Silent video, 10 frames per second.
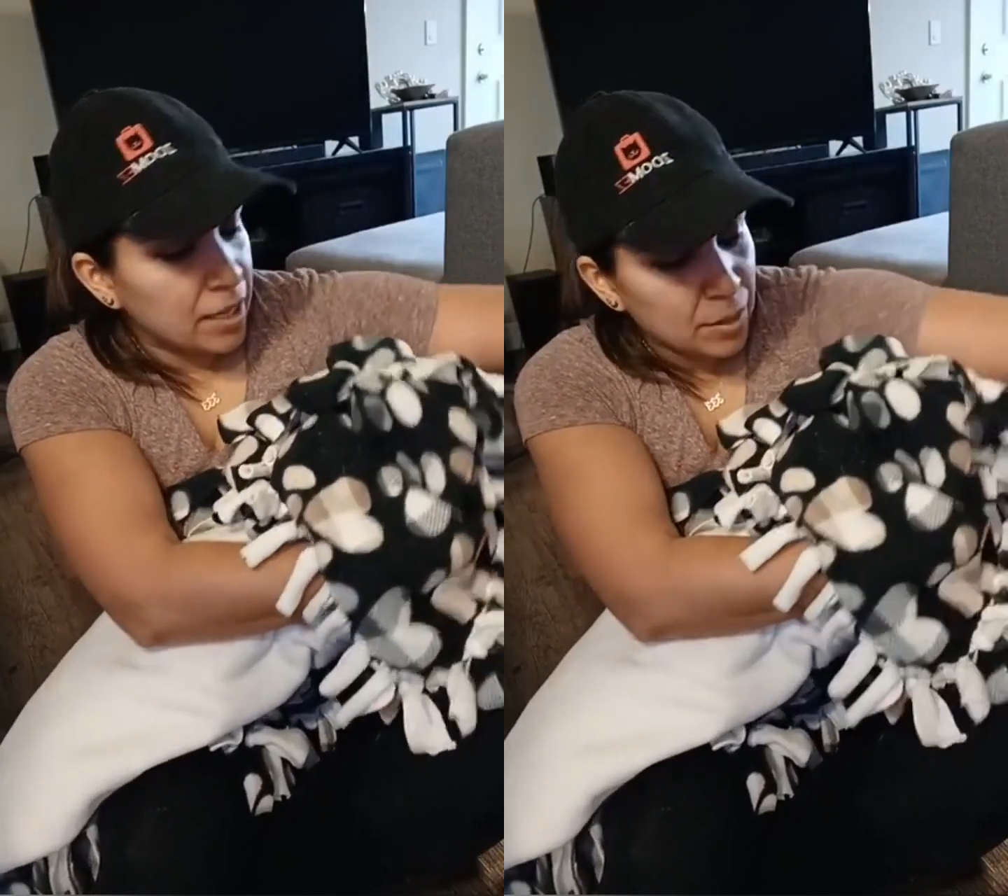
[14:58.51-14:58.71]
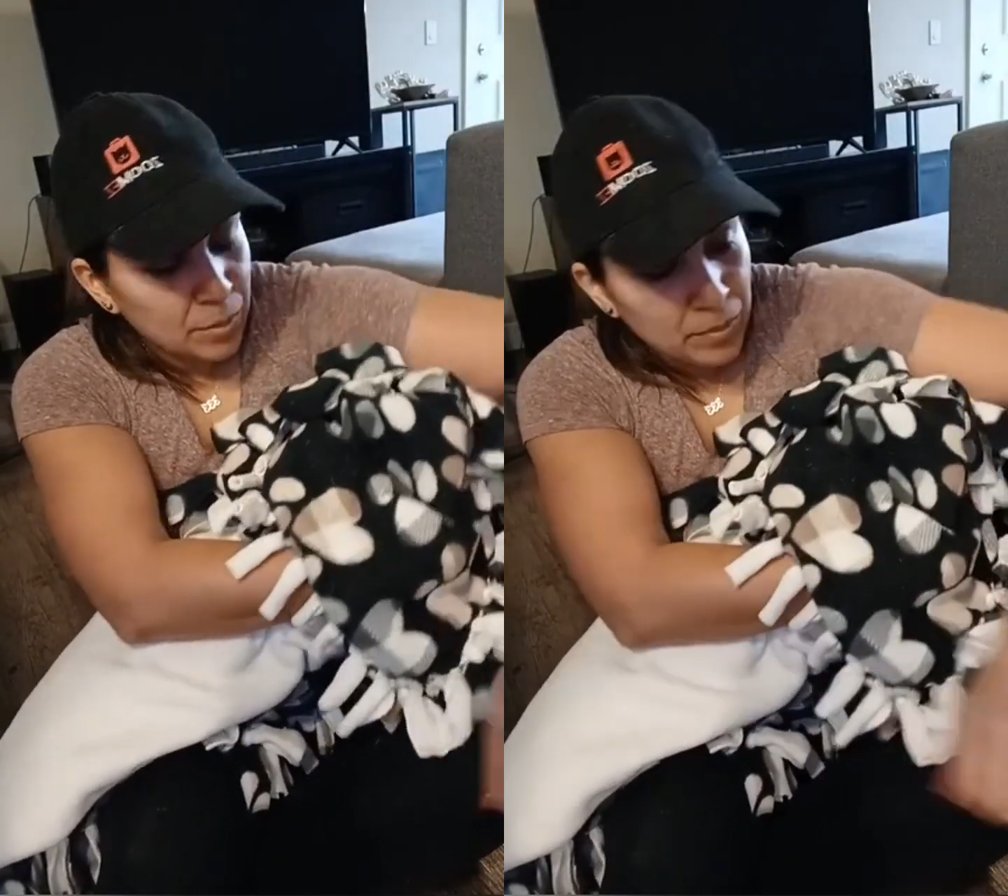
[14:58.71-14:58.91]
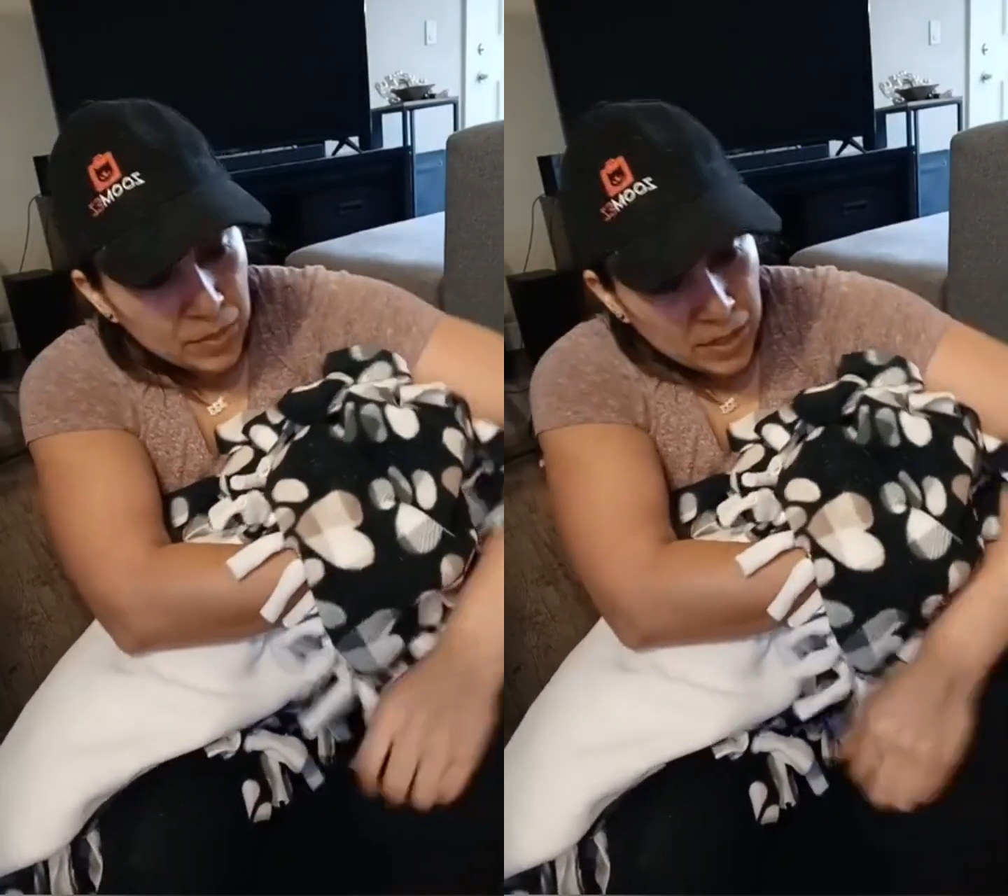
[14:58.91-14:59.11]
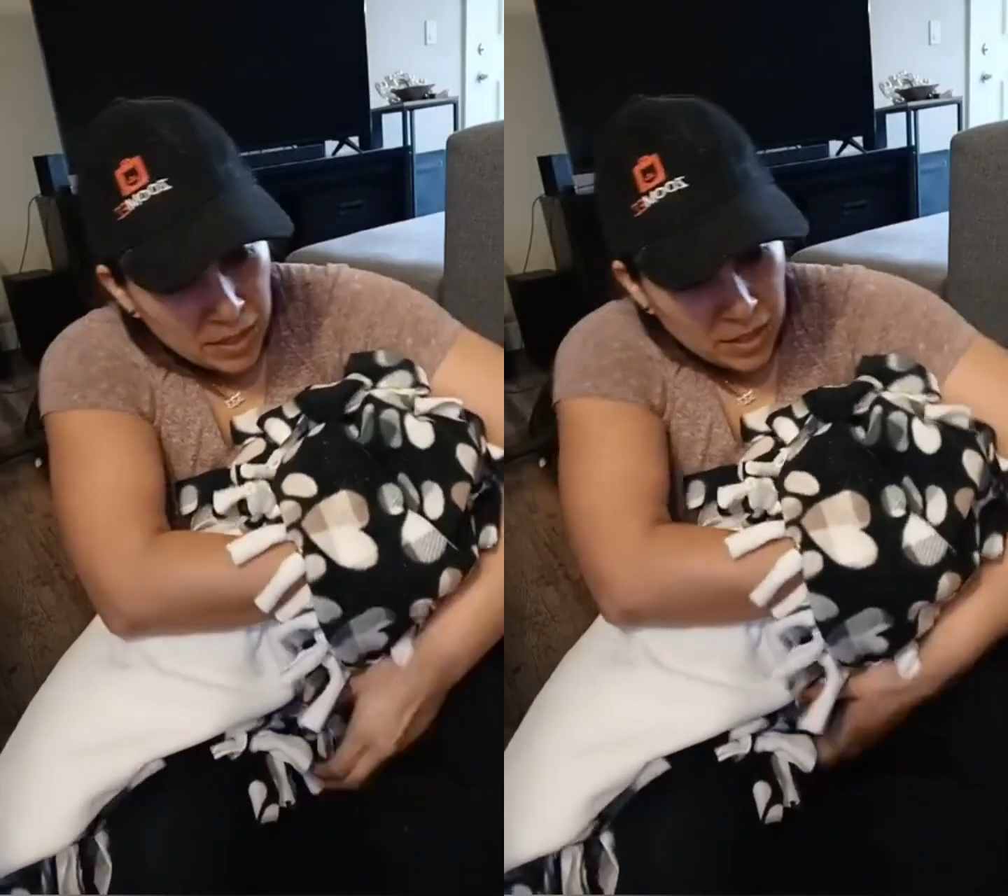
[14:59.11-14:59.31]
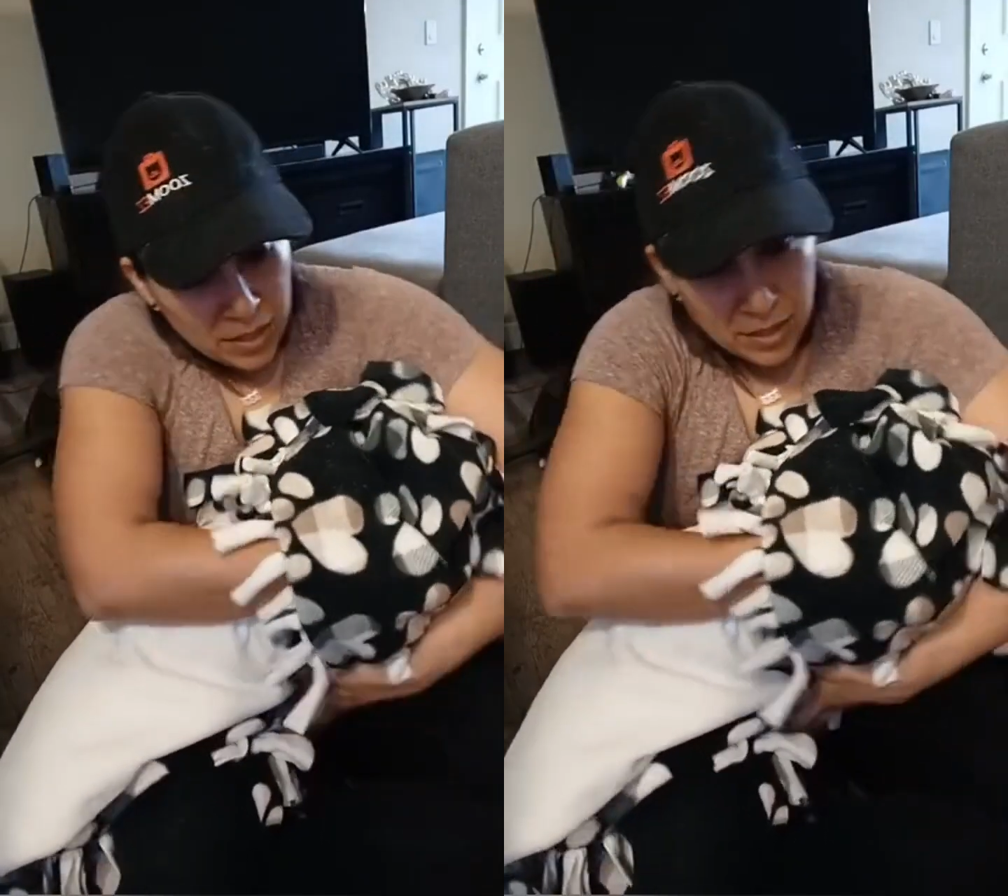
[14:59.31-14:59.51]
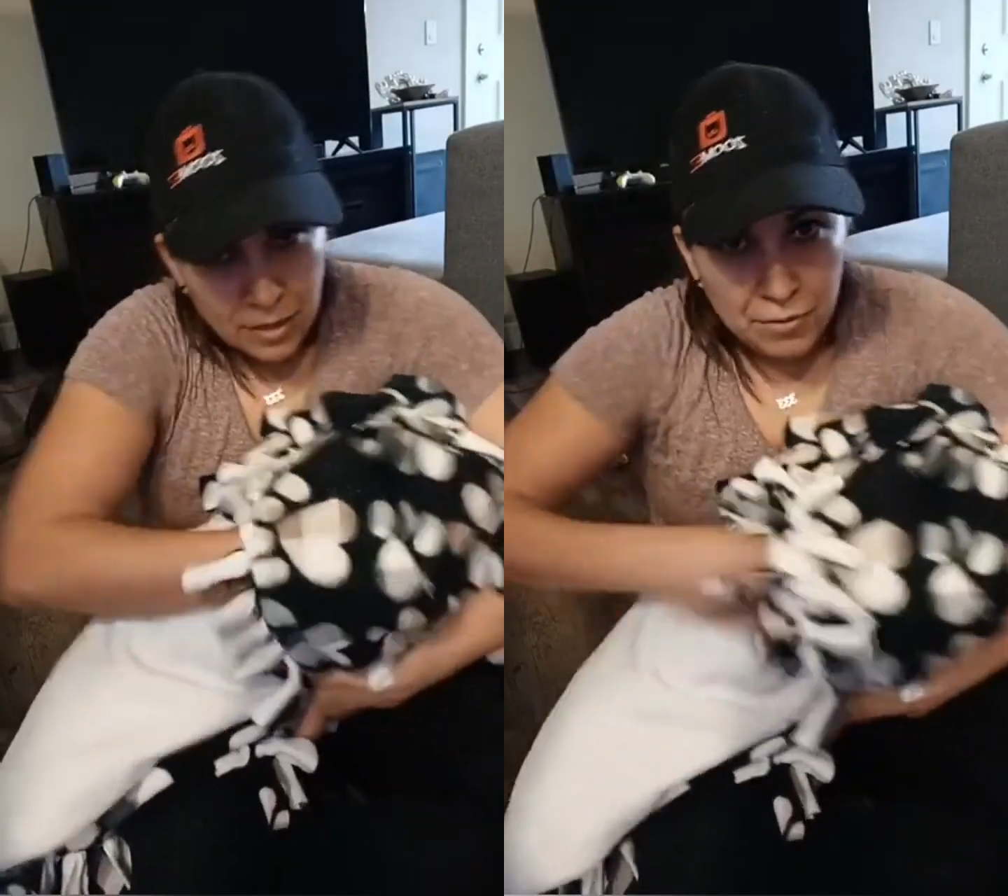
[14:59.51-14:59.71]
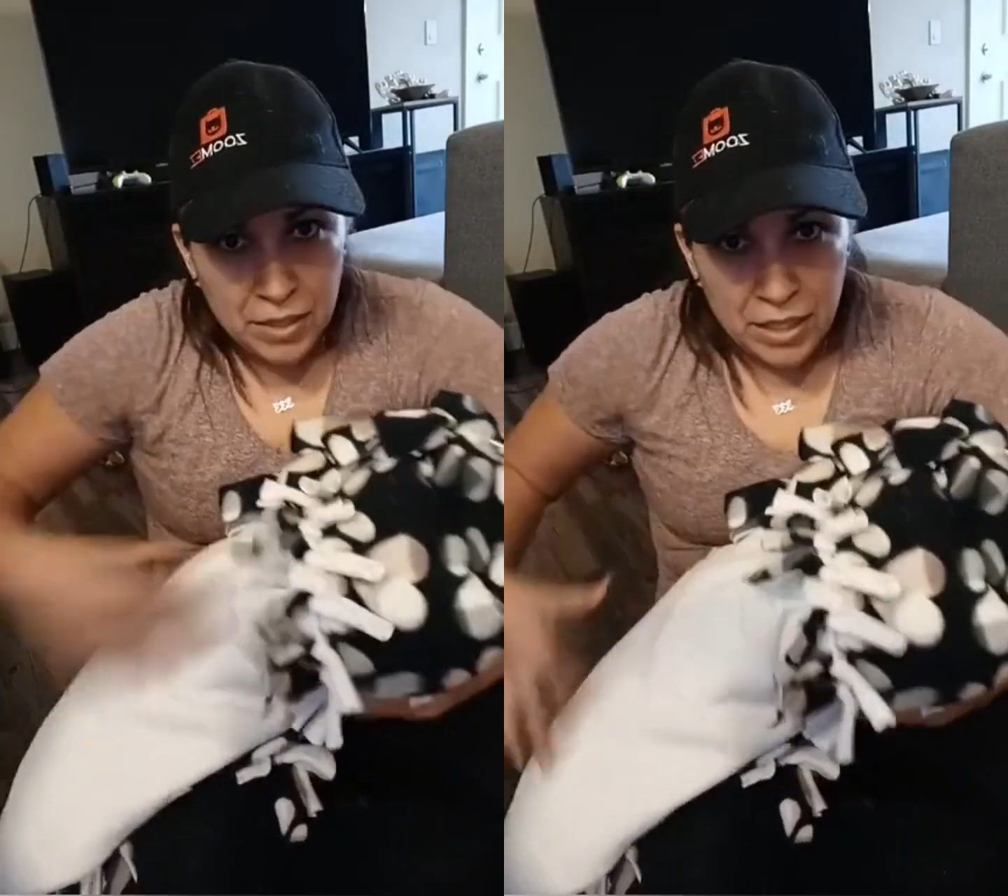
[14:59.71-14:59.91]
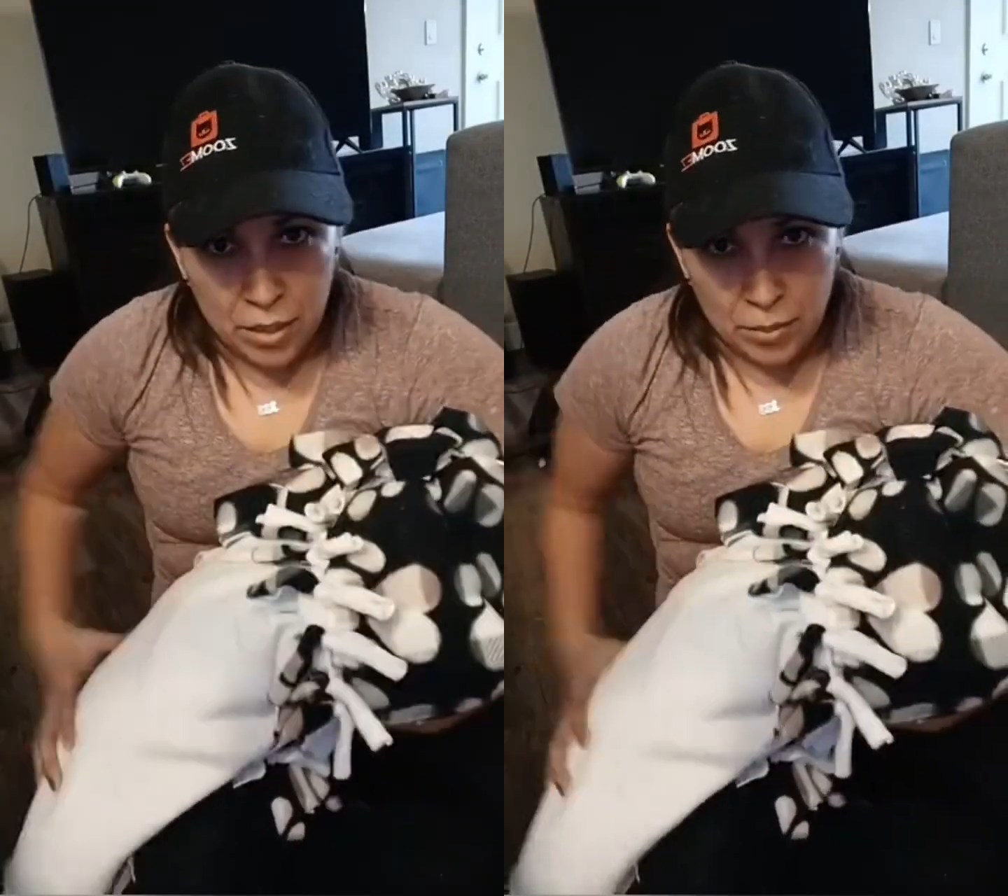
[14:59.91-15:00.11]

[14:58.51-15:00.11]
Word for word: them. They feel like they're